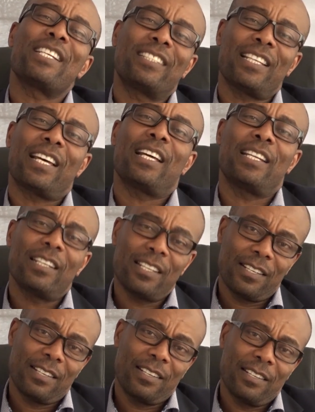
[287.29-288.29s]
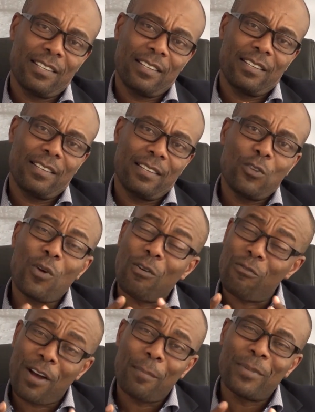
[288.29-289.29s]
understand
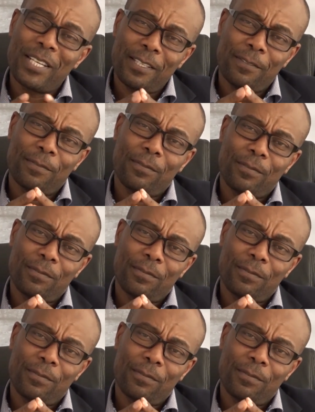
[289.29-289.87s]
your family?